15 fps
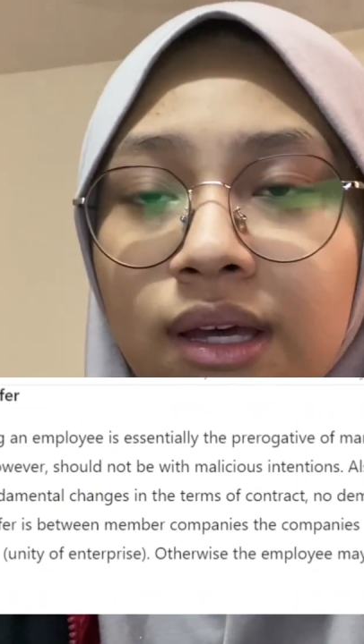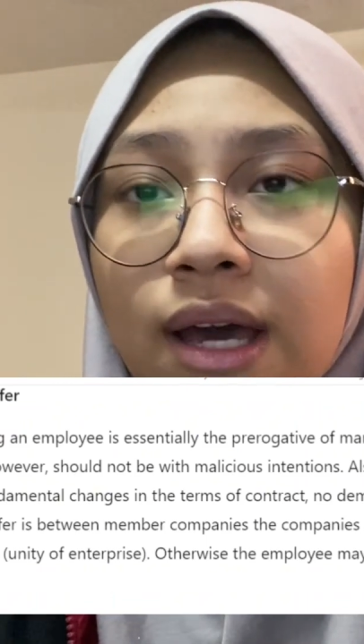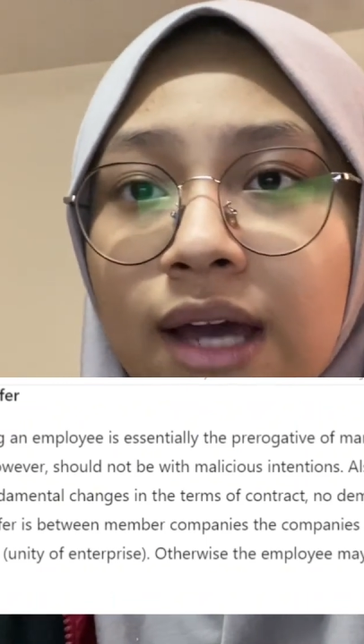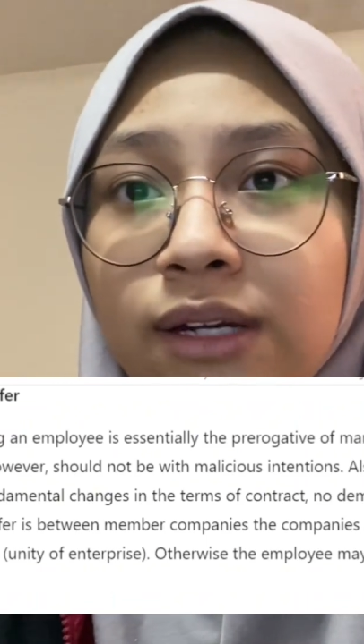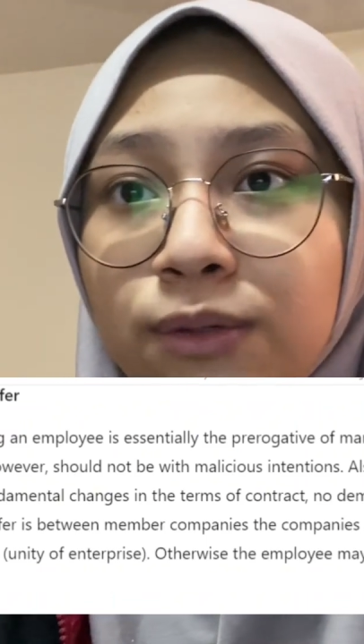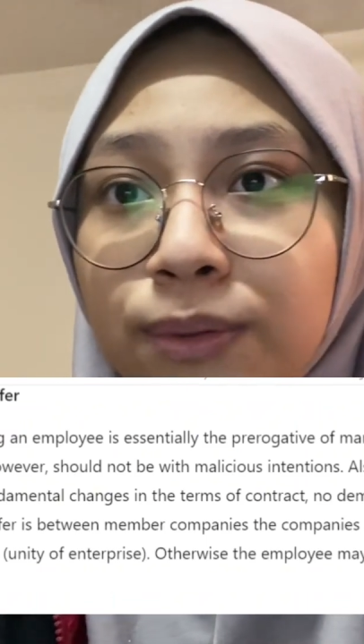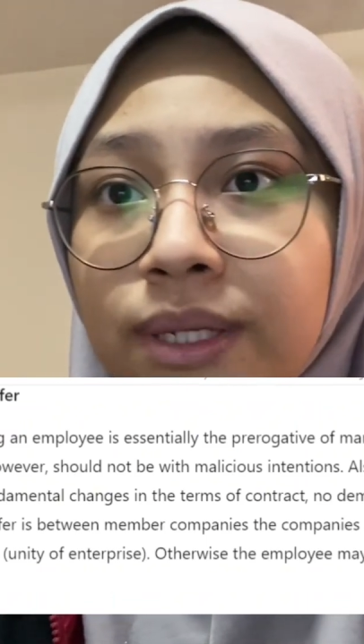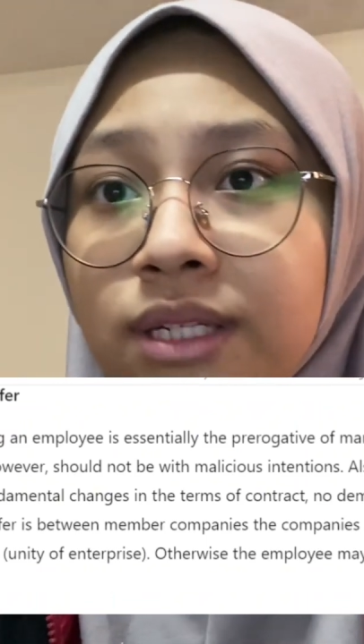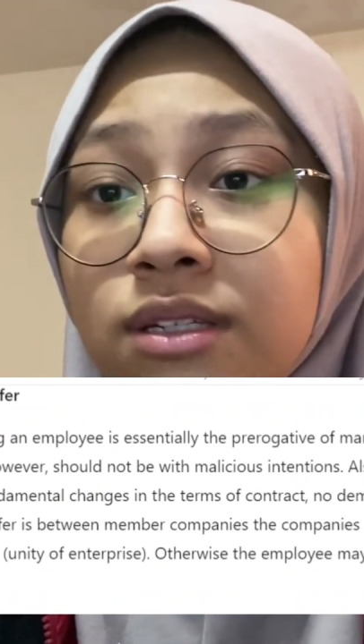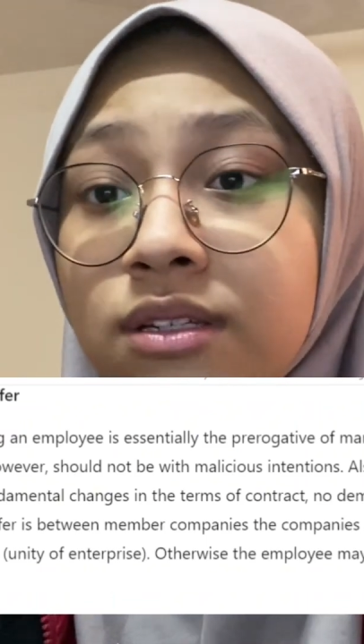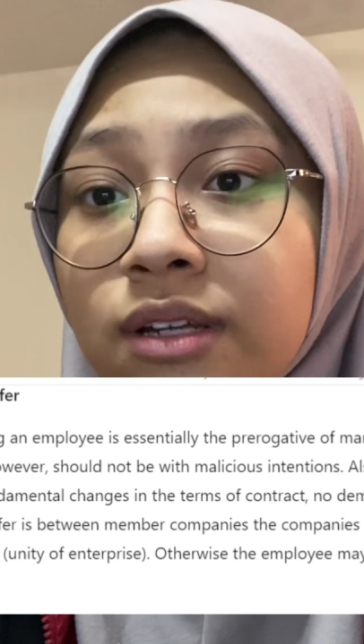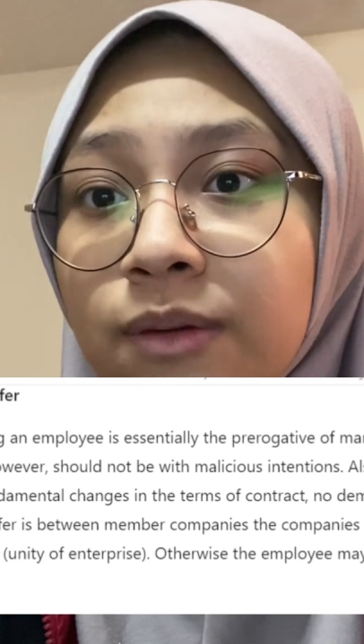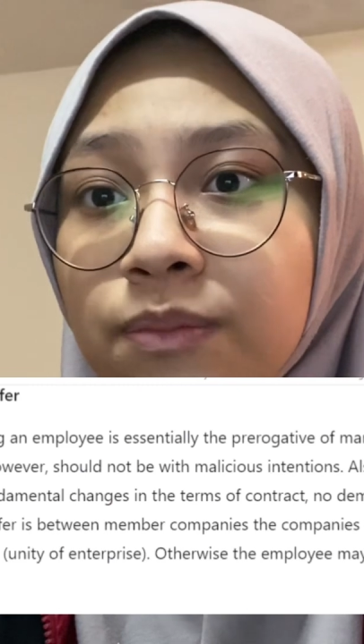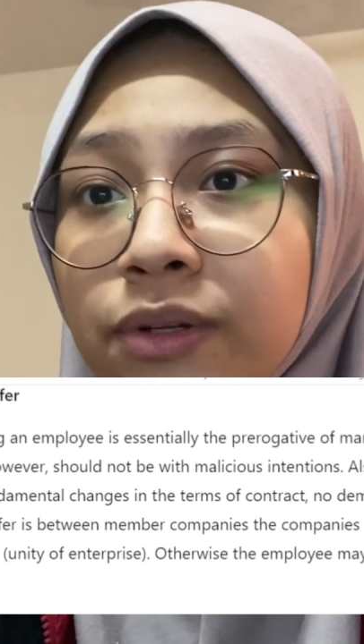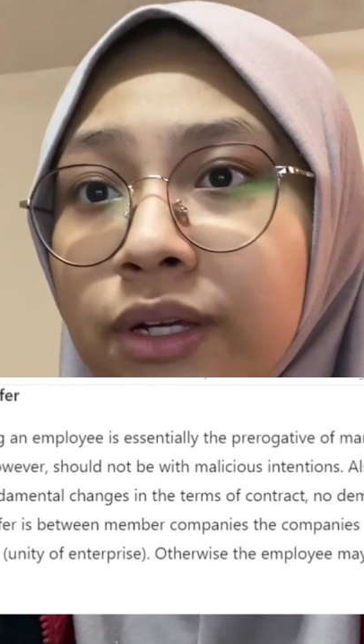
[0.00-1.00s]
Otherwise,
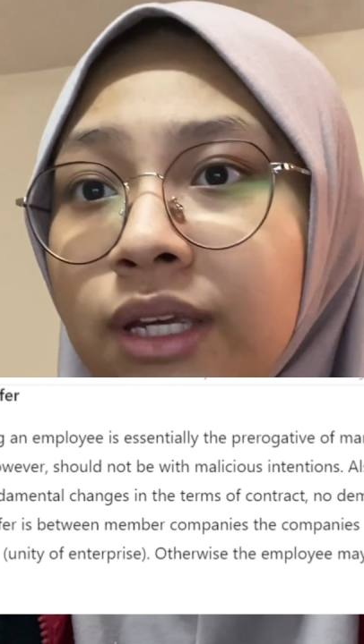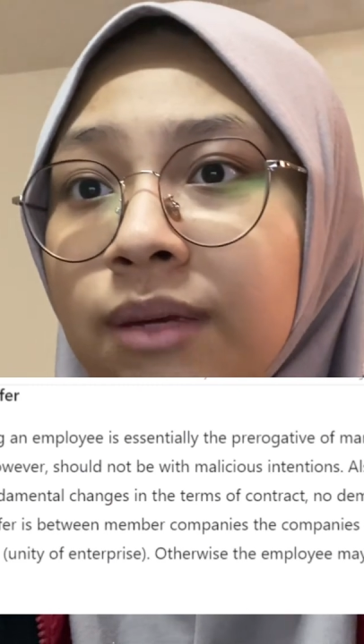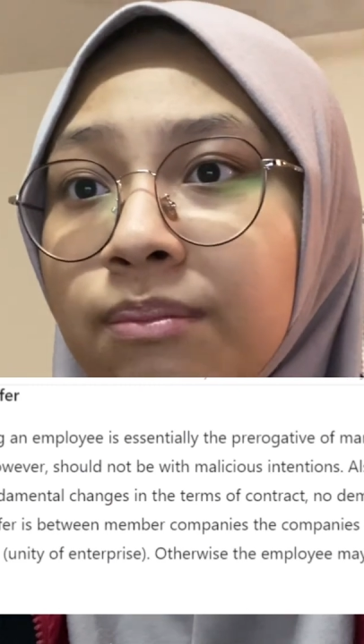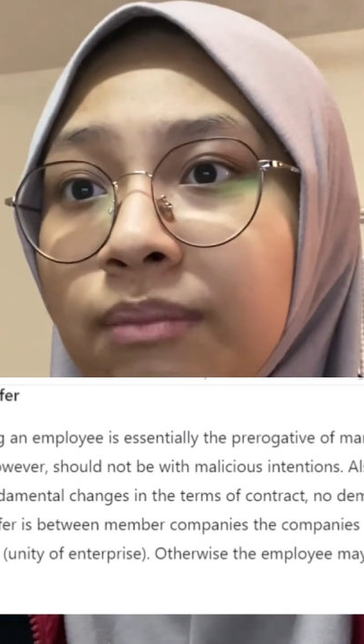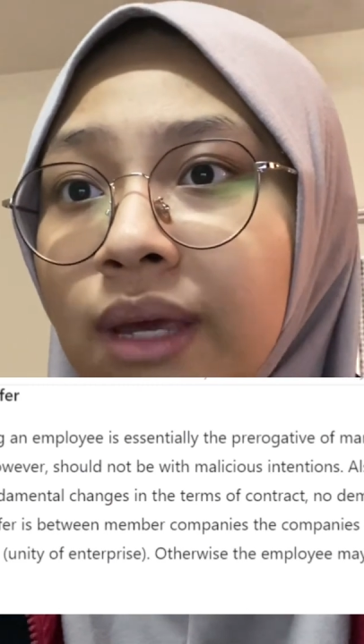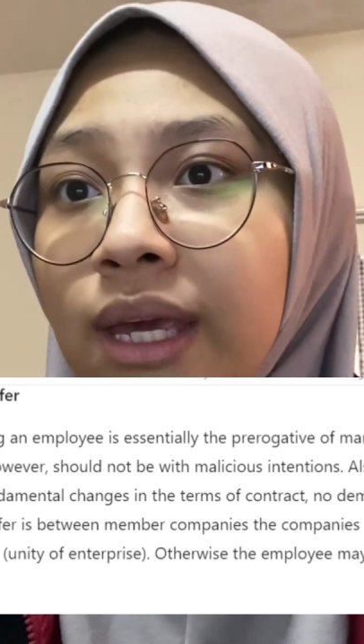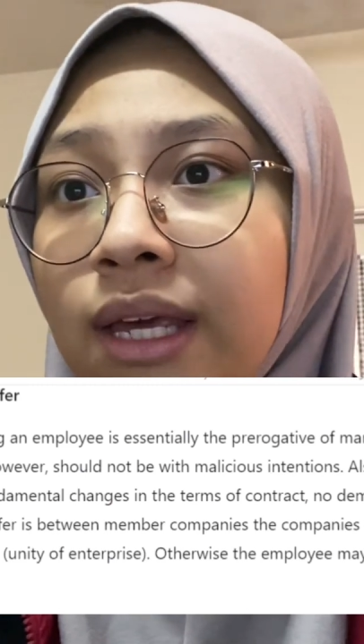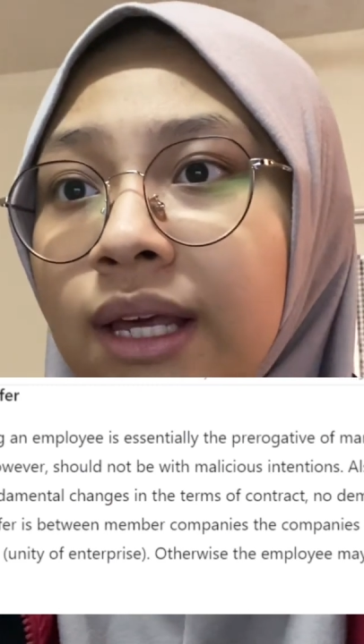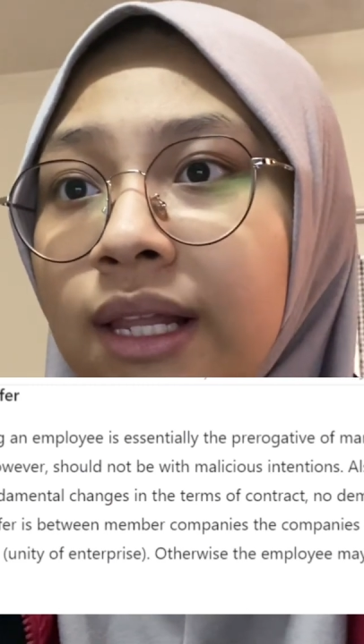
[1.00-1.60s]
the employee may